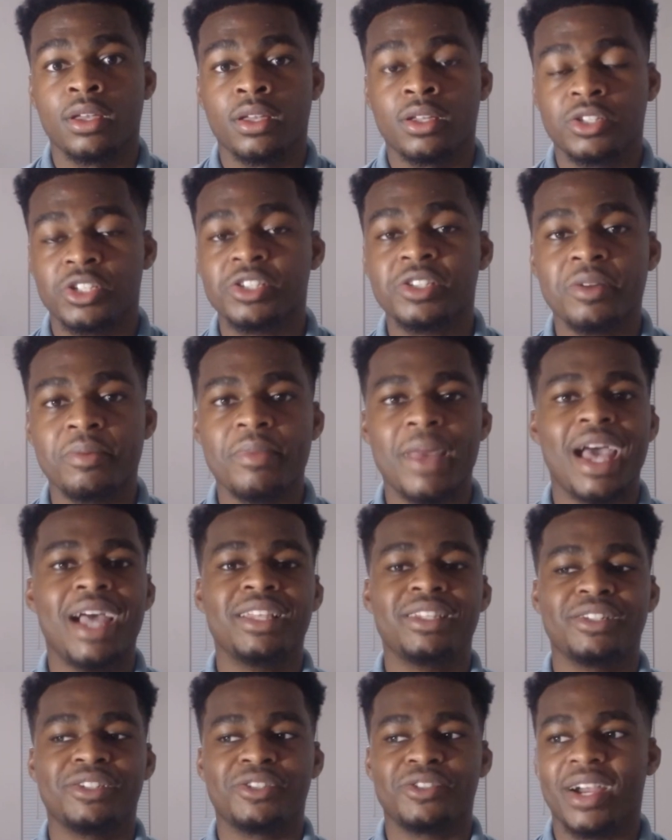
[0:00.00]
Just
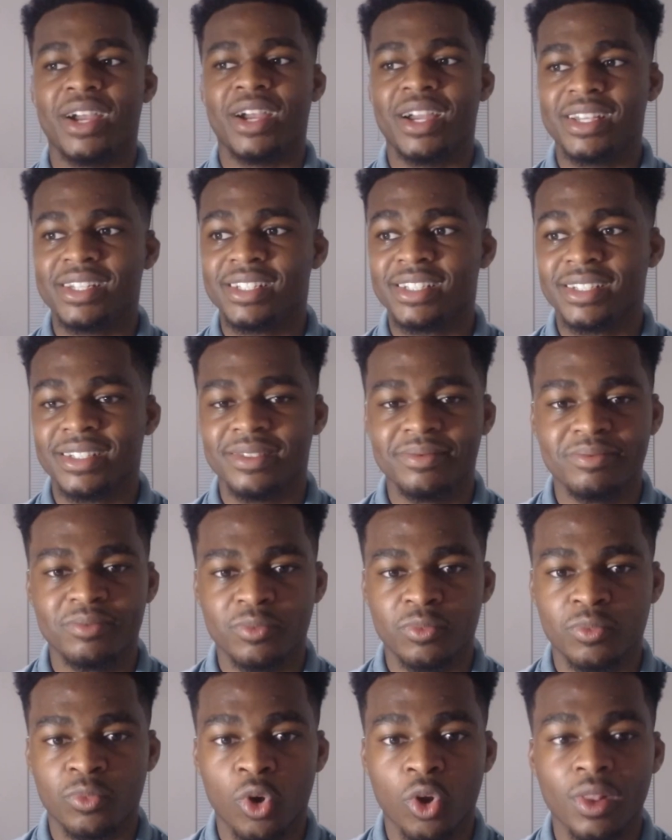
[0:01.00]
imagine trying to
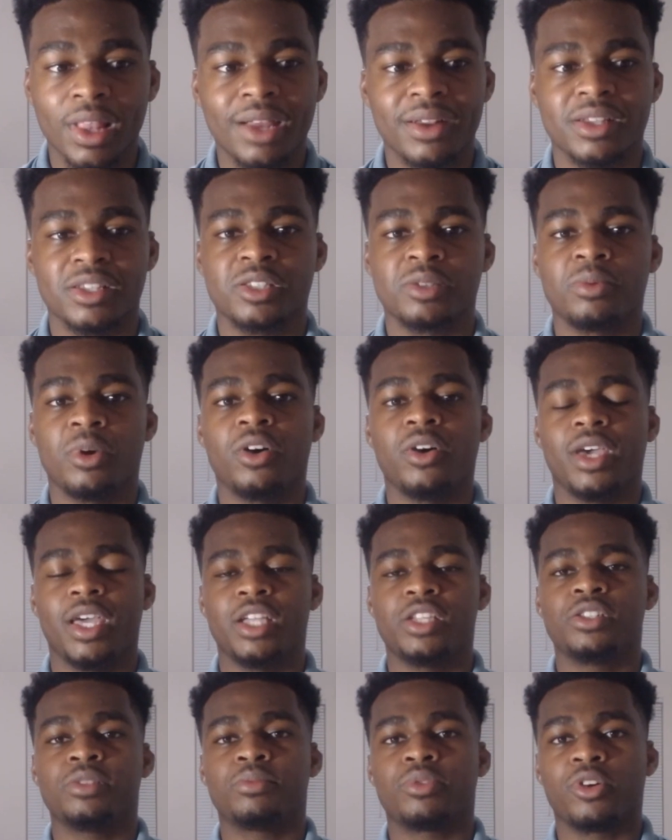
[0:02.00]
roll out a small
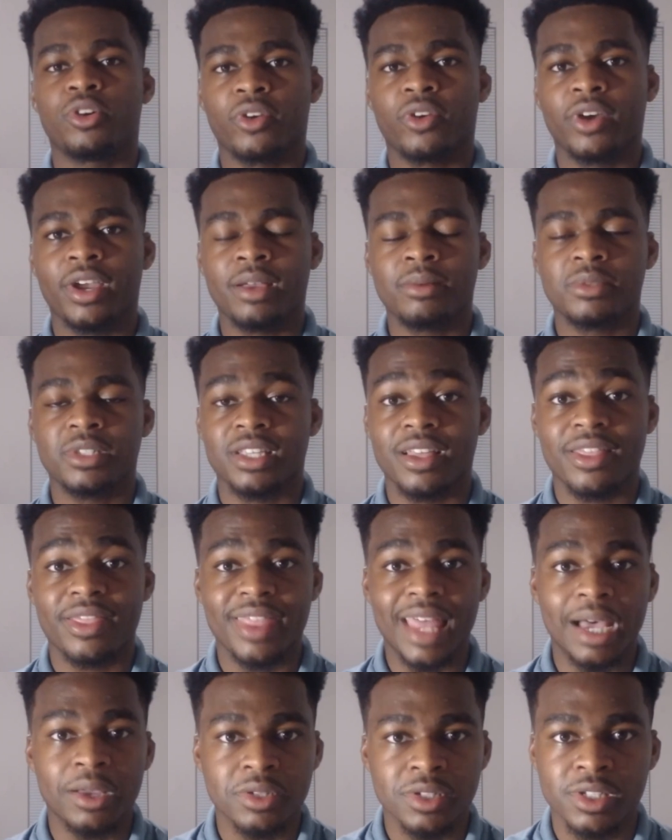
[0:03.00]
agent program to
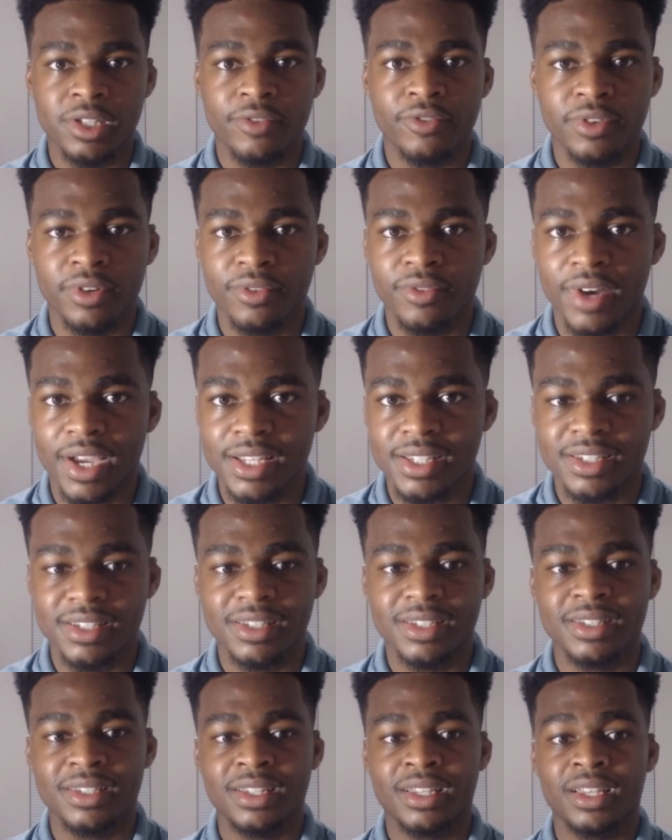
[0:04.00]
1,000 different
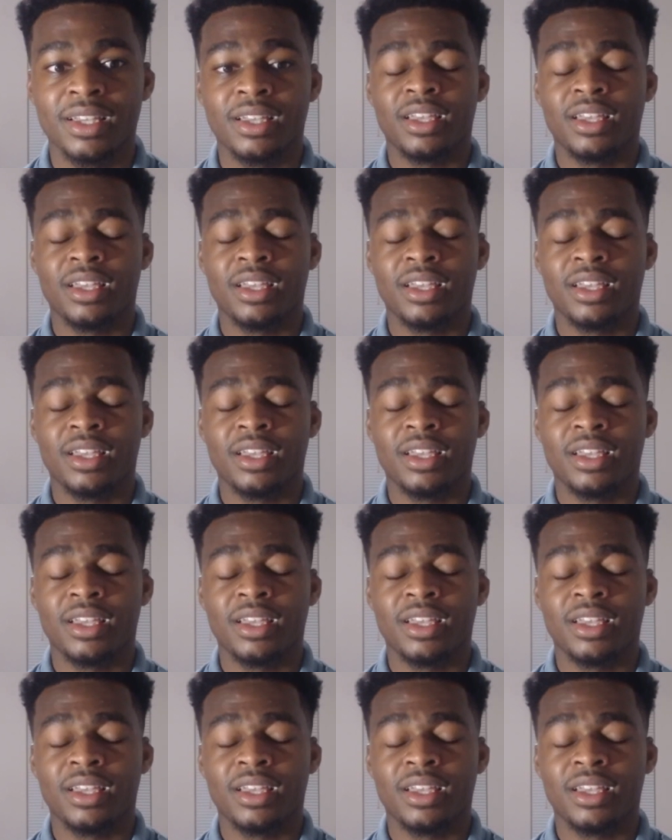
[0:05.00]
devices.